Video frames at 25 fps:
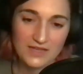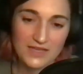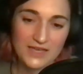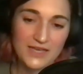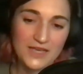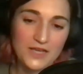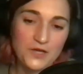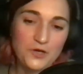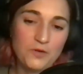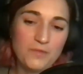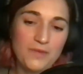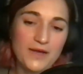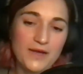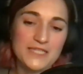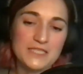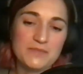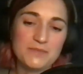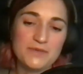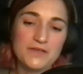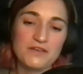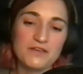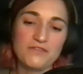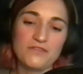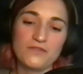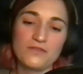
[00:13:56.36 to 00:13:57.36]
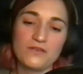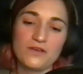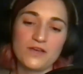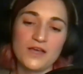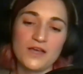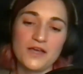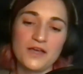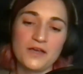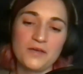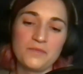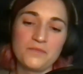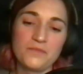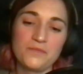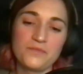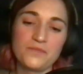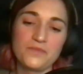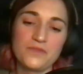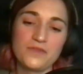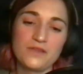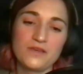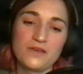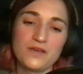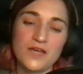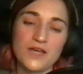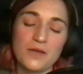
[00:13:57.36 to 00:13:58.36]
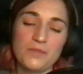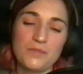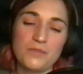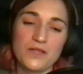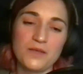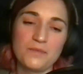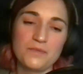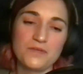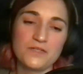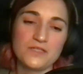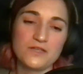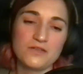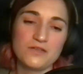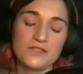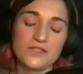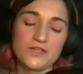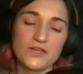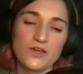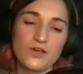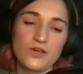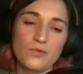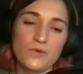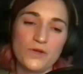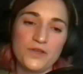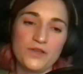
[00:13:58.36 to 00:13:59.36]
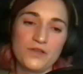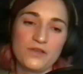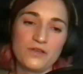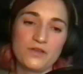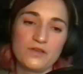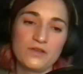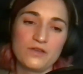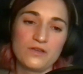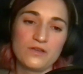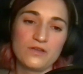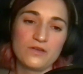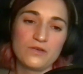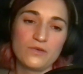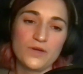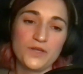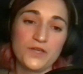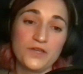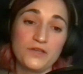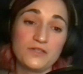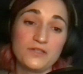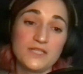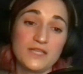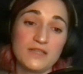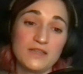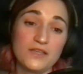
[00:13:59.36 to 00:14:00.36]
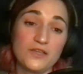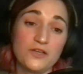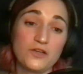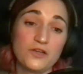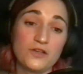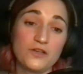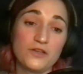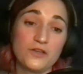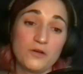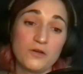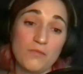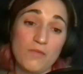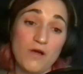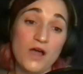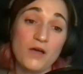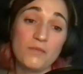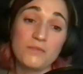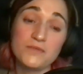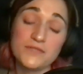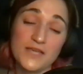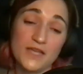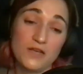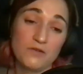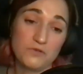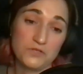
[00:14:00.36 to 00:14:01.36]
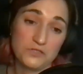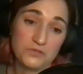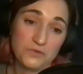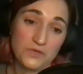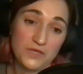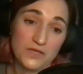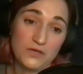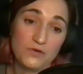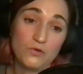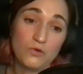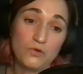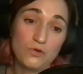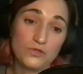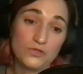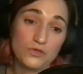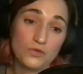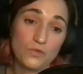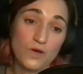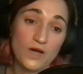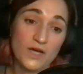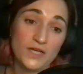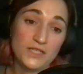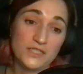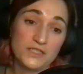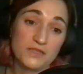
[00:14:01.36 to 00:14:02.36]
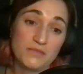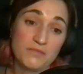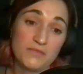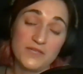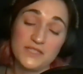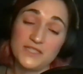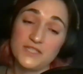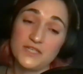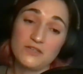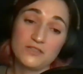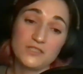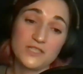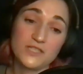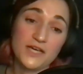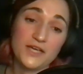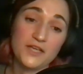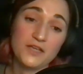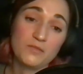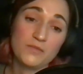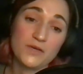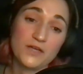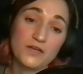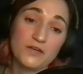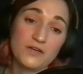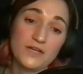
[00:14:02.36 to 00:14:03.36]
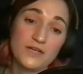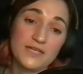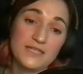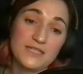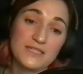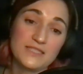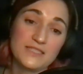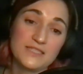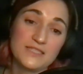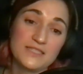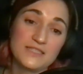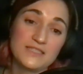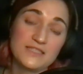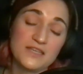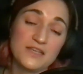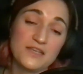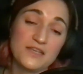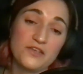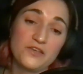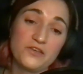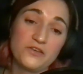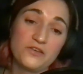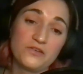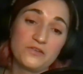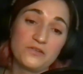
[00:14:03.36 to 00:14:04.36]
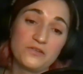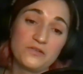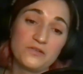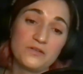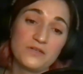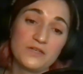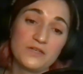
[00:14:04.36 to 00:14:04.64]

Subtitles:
It reminds me of a couple episodes ago when you said that your mom said it was really cool to watch the Missio documentary and to see you